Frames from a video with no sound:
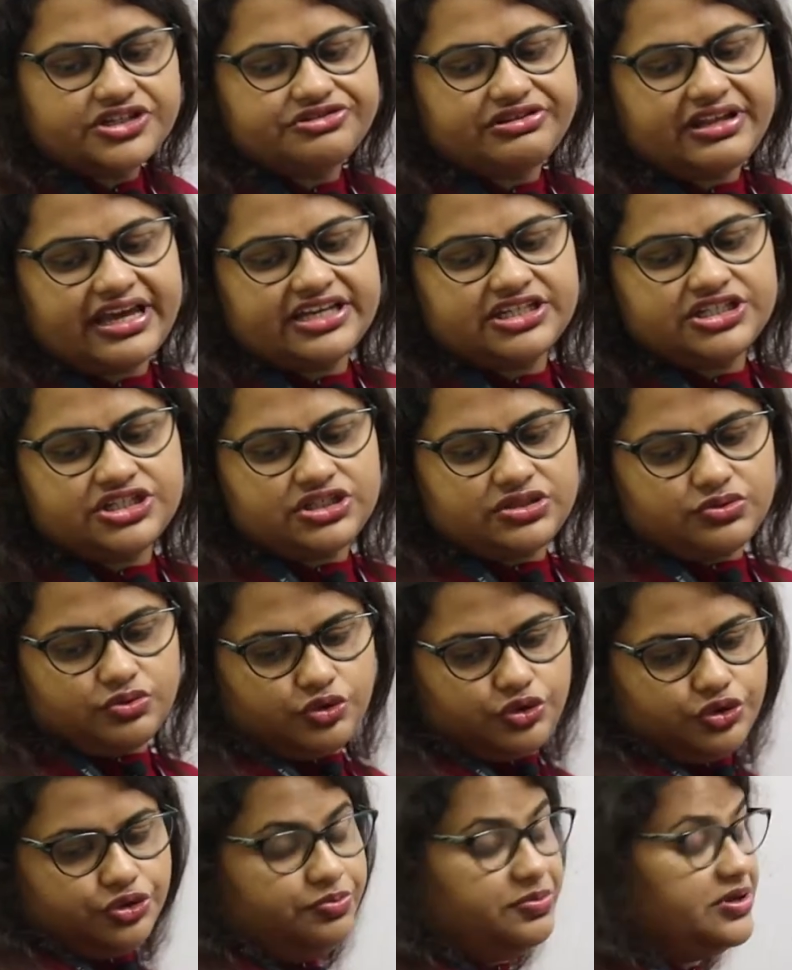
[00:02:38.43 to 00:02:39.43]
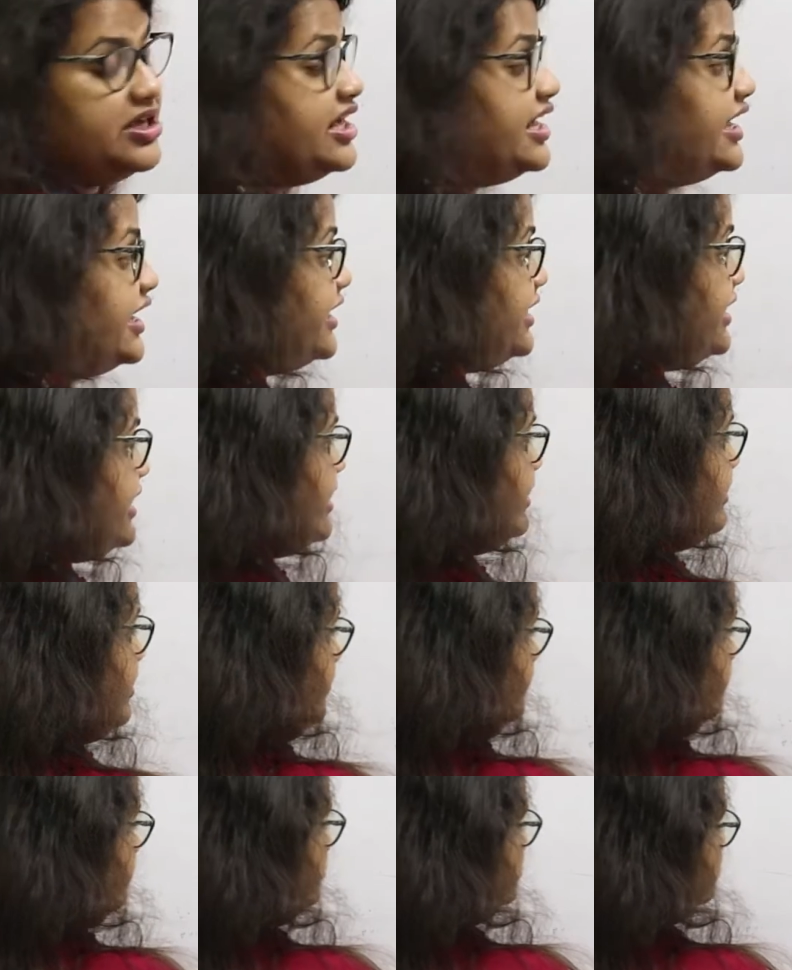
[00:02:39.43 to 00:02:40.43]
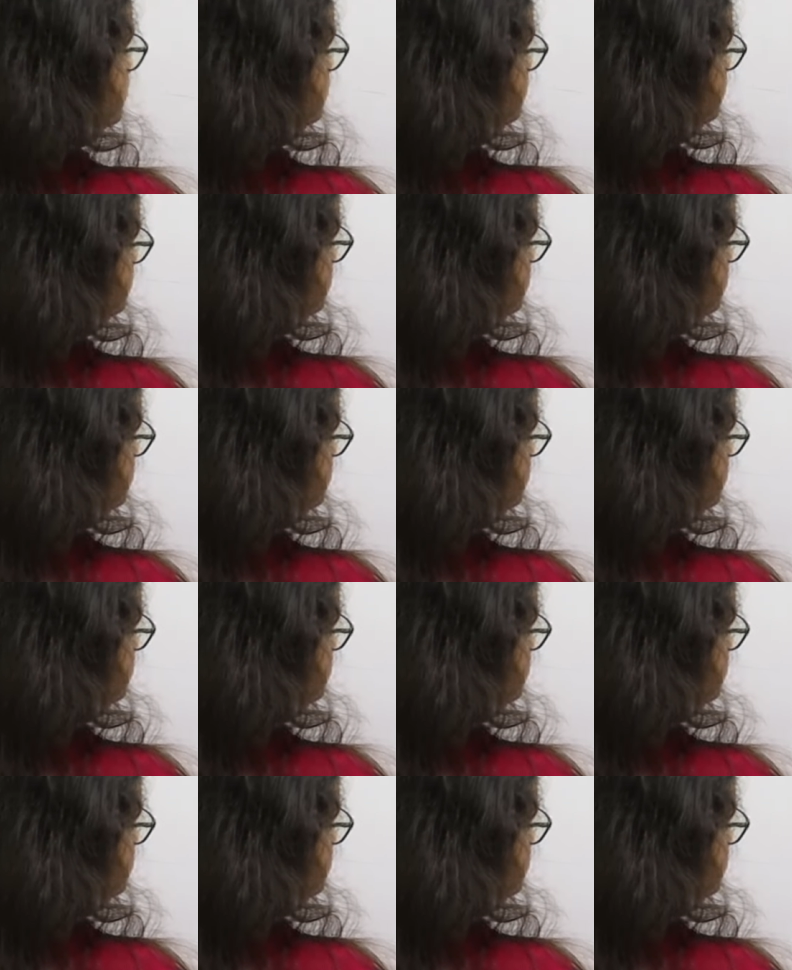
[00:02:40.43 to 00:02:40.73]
Next could be cleared up.